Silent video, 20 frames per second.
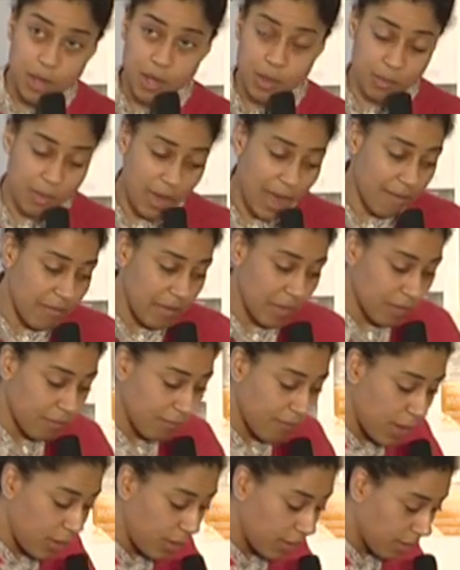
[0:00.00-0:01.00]
through having the
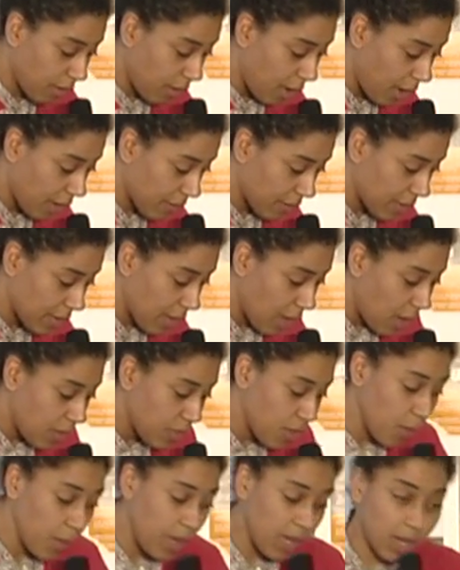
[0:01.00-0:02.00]
photographs
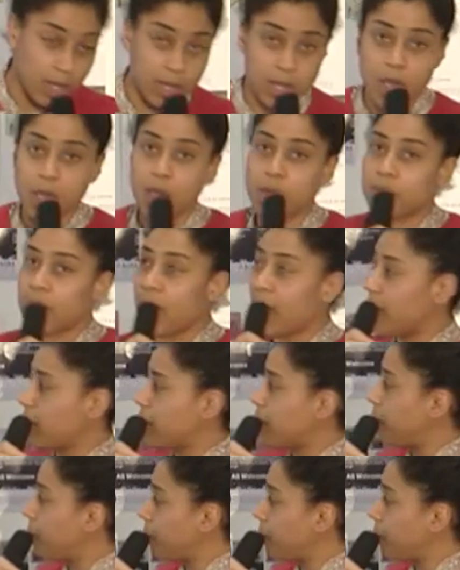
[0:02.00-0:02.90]
that we can know that.